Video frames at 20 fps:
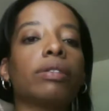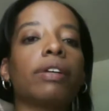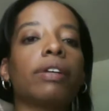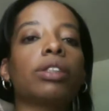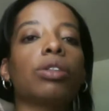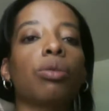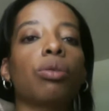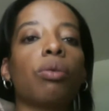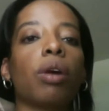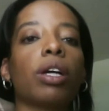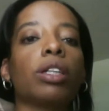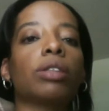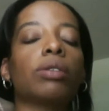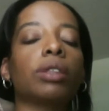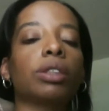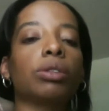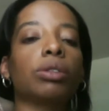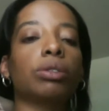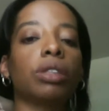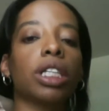who are
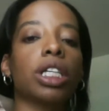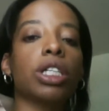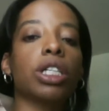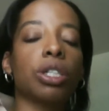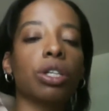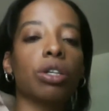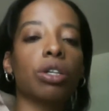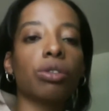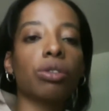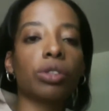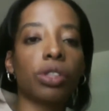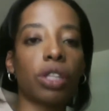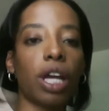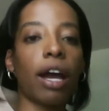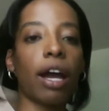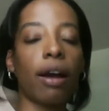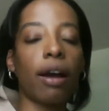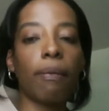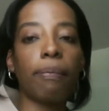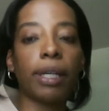doing traditional
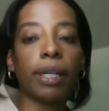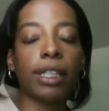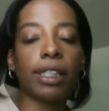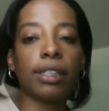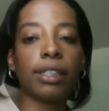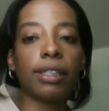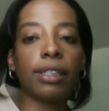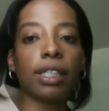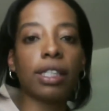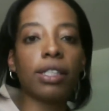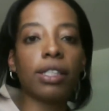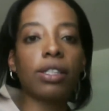style businesses